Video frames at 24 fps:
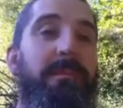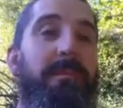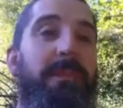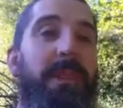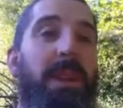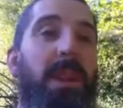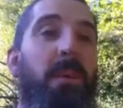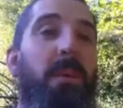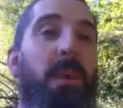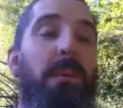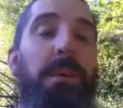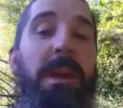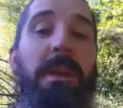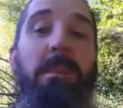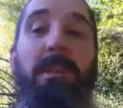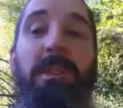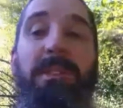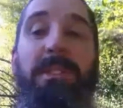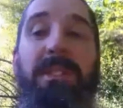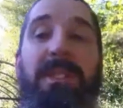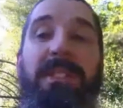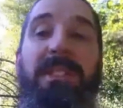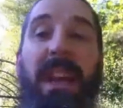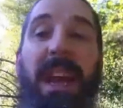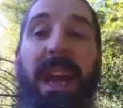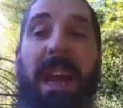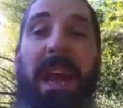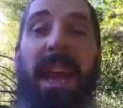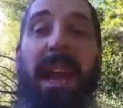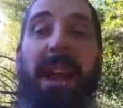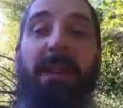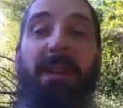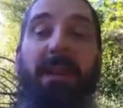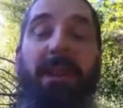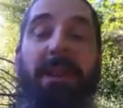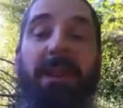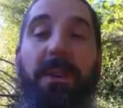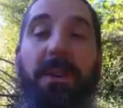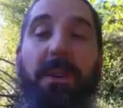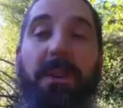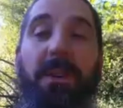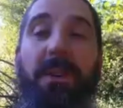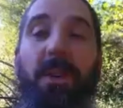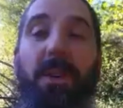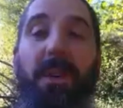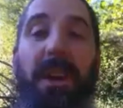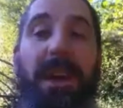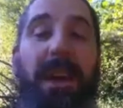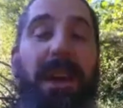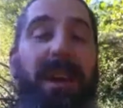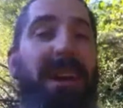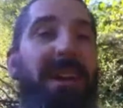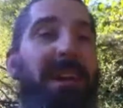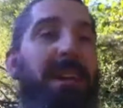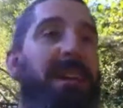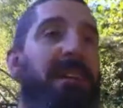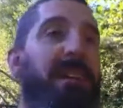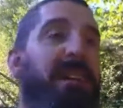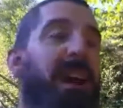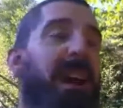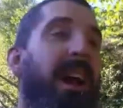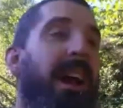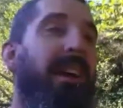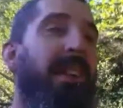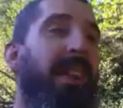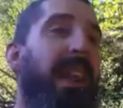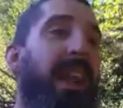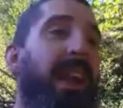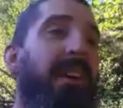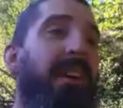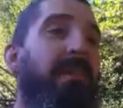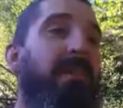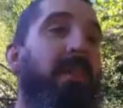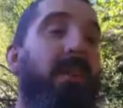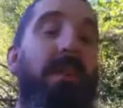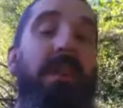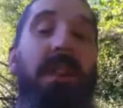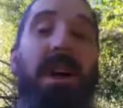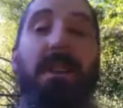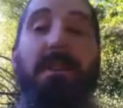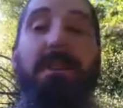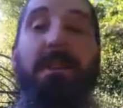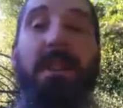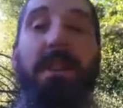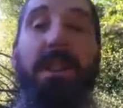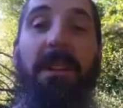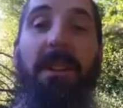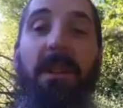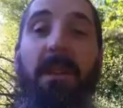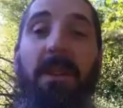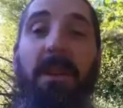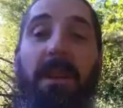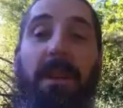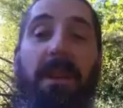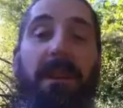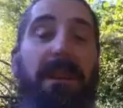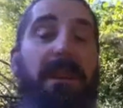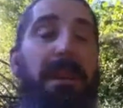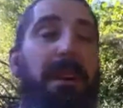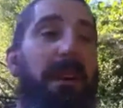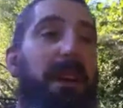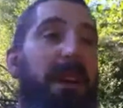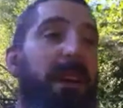you know, what people say, what they're doing, how they have no love for the Lord.